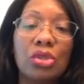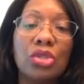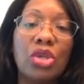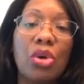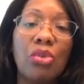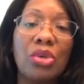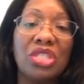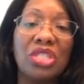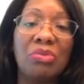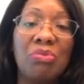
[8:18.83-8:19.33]
So
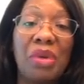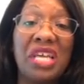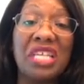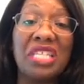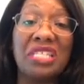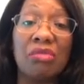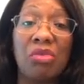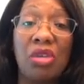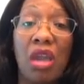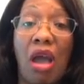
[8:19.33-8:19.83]
it's best
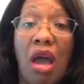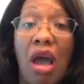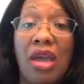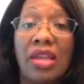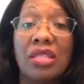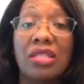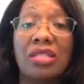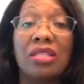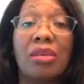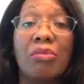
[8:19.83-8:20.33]
to be
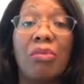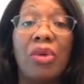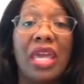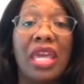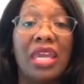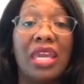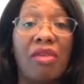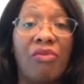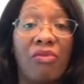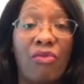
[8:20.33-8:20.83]
honest
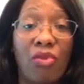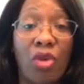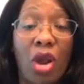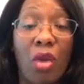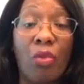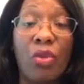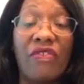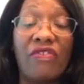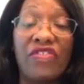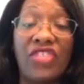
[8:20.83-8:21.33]
and upfront
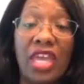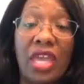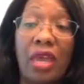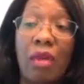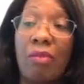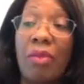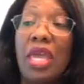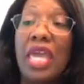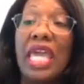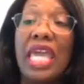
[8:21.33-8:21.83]
with
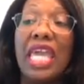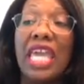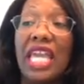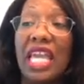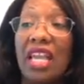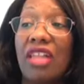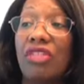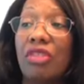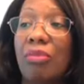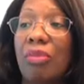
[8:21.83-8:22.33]
them
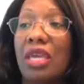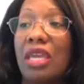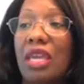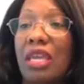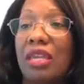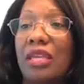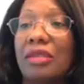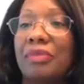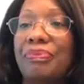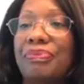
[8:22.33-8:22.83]
in the
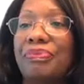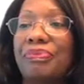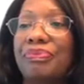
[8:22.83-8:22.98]
beginning.